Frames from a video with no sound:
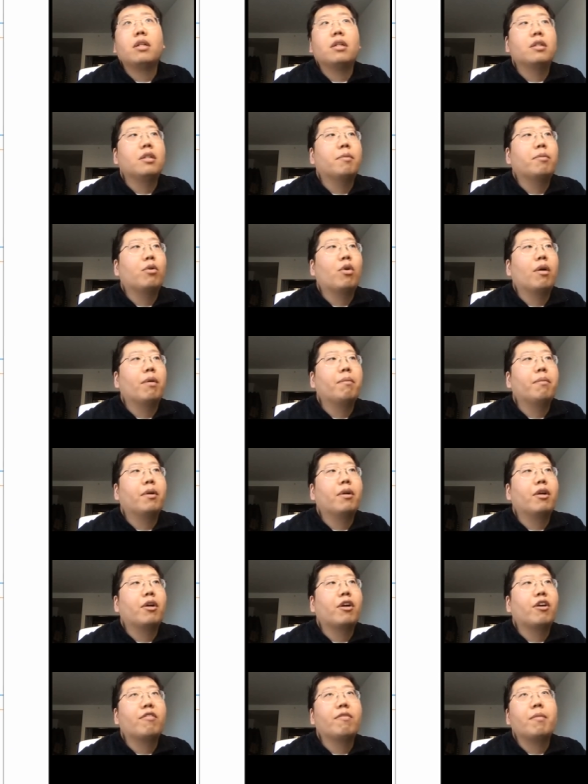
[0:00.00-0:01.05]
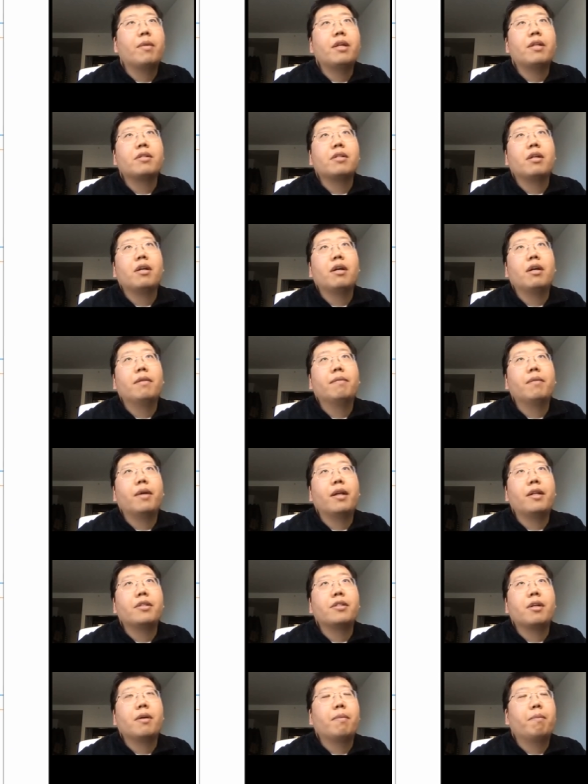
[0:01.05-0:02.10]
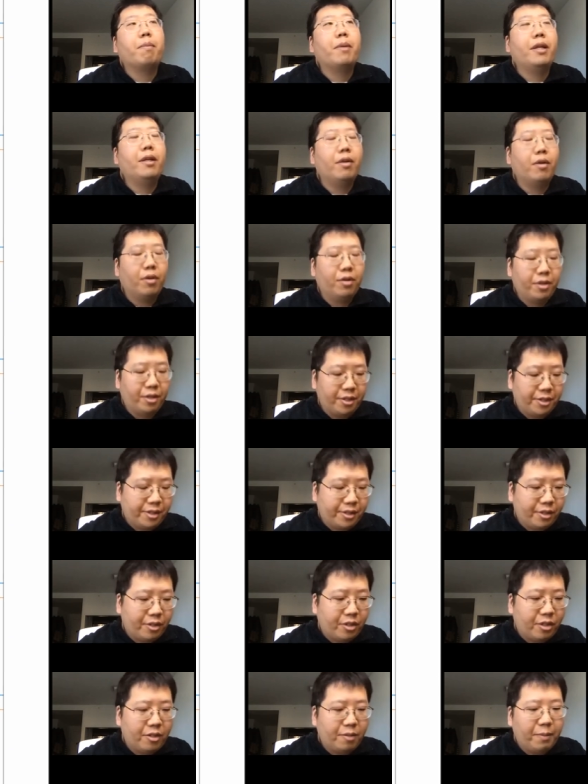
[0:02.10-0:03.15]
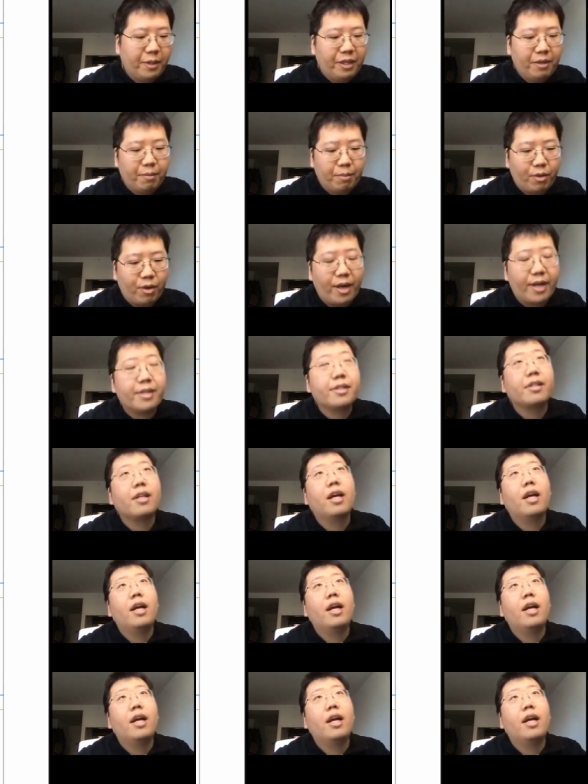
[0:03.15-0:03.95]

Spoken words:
brown curve means it is a bidding orders, the bidding price.